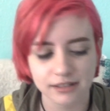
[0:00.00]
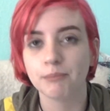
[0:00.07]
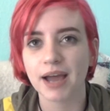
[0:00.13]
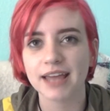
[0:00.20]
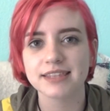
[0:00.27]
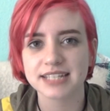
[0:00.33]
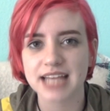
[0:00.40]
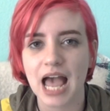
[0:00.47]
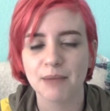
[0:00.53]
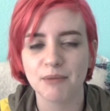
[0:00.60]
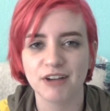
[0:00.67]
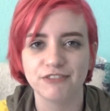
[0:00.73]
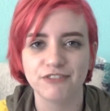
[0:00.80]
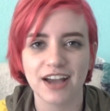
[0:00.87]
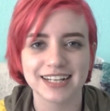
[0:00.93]
By the time
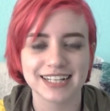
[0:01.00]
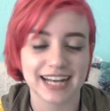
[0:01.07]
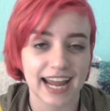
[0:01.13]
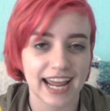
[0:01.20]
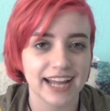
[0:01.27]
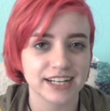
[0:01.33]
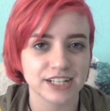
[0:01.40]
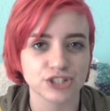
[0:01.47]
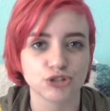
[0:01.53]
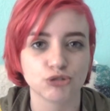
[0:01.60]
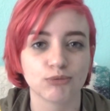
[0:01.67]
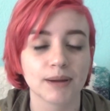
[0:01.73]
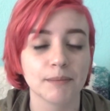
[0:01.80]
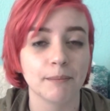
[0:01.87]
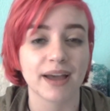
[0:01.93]
I find it handy to
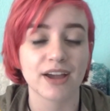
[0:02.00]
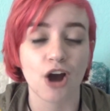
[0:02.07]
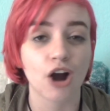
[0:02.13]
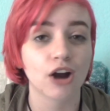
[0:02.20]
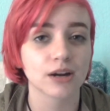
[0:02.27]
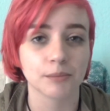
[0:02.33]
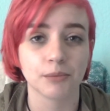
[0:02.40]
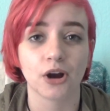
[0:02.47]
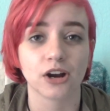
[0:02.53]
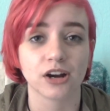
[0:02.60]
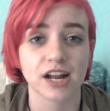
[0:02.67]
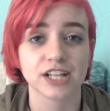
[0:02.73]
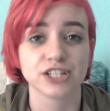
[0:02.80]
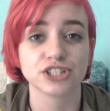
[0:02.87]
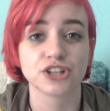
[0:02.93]
rip my heart apart
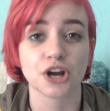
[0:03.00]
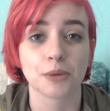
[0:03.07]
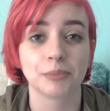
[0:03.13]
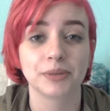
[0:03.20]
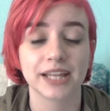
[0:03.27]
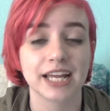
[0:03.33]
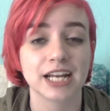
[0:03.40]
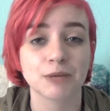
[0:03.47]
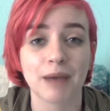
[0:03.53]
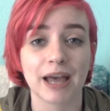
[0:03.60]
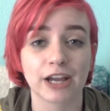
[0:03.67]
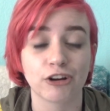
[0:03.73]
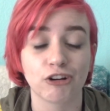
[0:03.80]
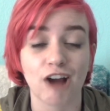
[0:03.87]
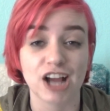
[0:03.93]
and start planning my
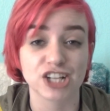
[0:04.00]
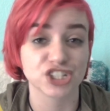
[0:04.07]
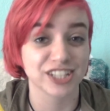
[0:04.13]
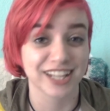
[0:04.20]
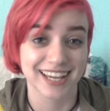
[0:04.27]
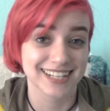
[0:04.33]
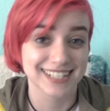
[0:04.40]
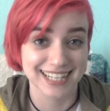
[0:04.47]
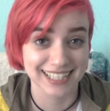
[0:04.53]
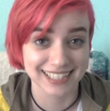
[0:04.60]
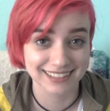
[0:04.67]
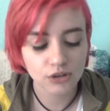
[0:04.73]
crash landing.